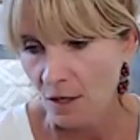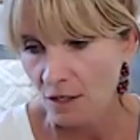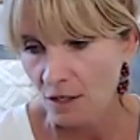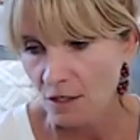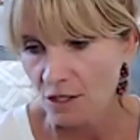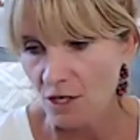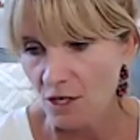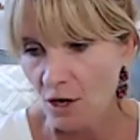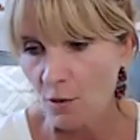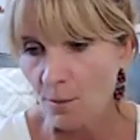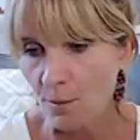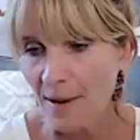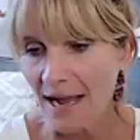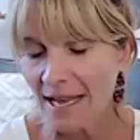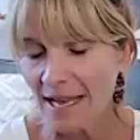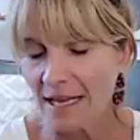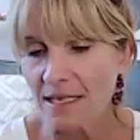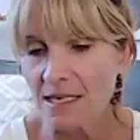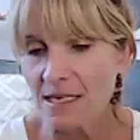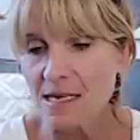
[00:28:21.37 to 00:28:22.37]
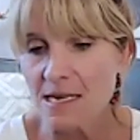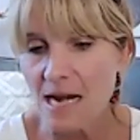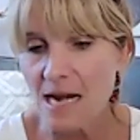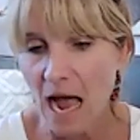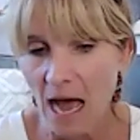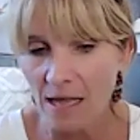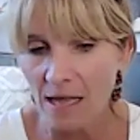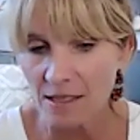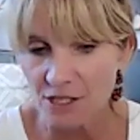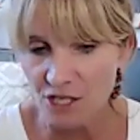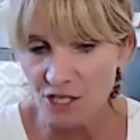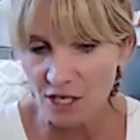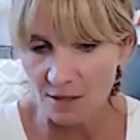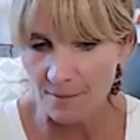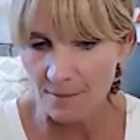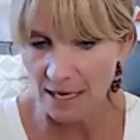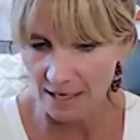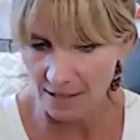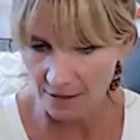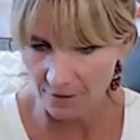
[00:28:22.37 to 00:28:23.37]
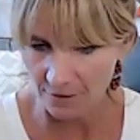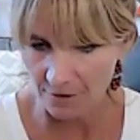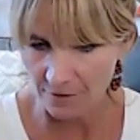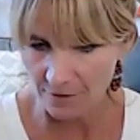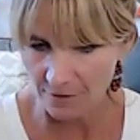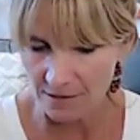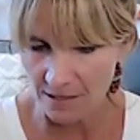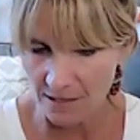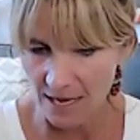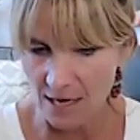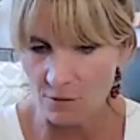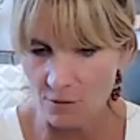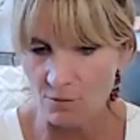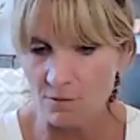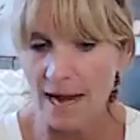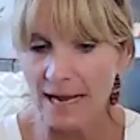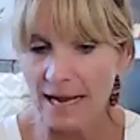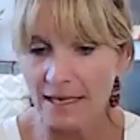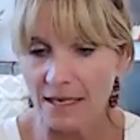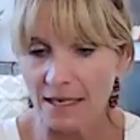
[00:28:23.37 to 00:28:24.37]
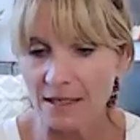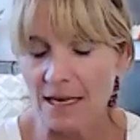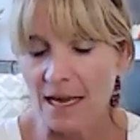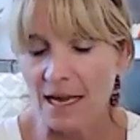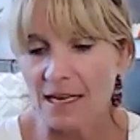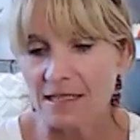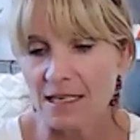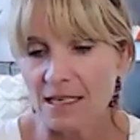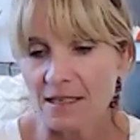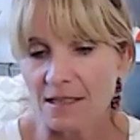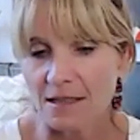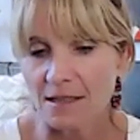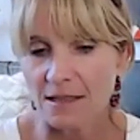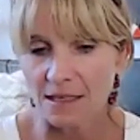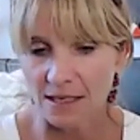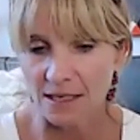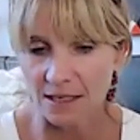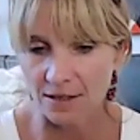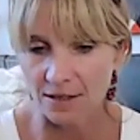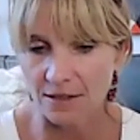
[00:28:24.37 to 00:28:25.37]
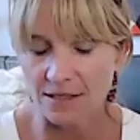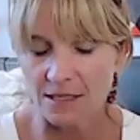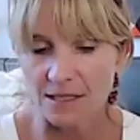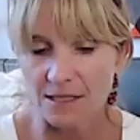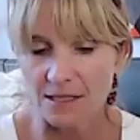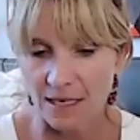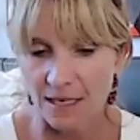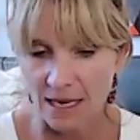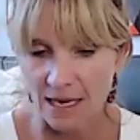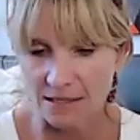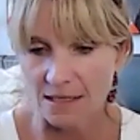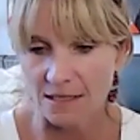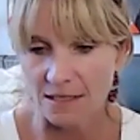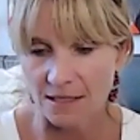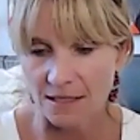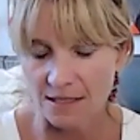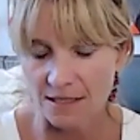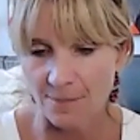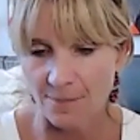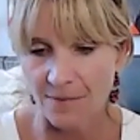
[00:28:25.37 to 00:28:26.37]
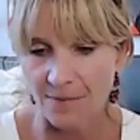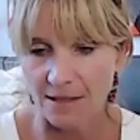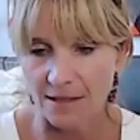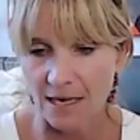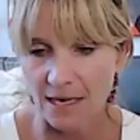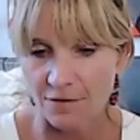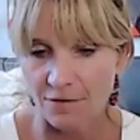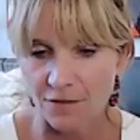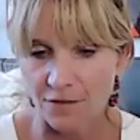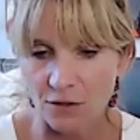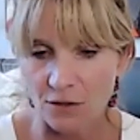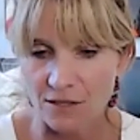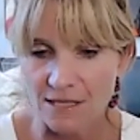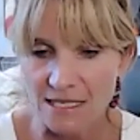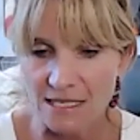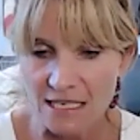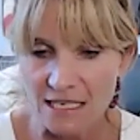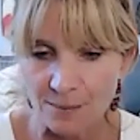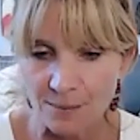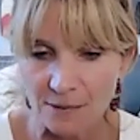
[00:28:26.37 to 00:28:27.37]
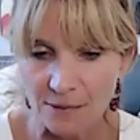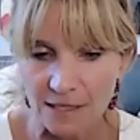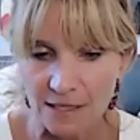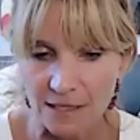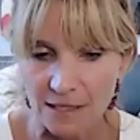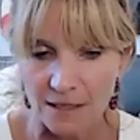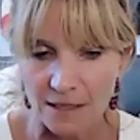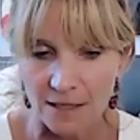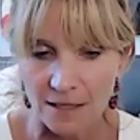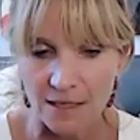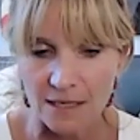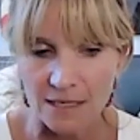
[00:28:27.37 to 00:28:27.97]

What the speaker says: So by acknowledging my guilt and recognizing that the guilt is connected to something that I feel deeply,